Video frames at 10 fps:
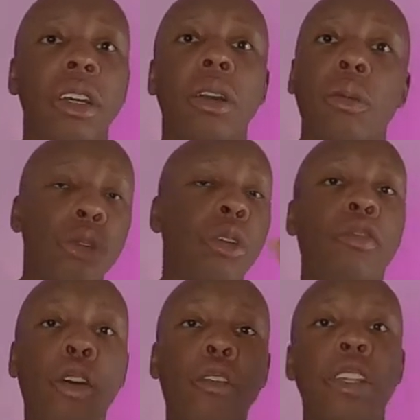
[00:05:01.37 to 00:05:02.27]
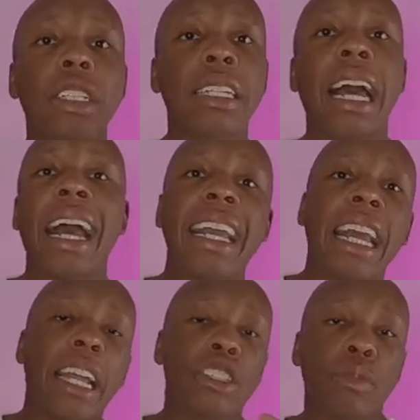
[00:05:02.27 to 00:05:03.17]
when you could vote for this guy
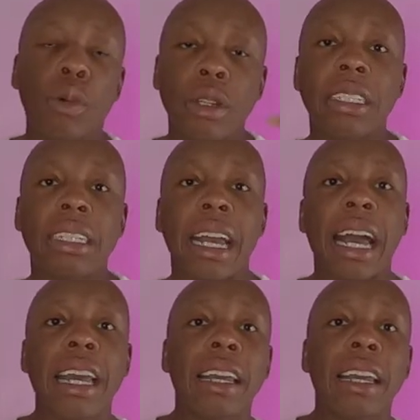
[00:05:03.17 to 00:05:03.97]
and support this guy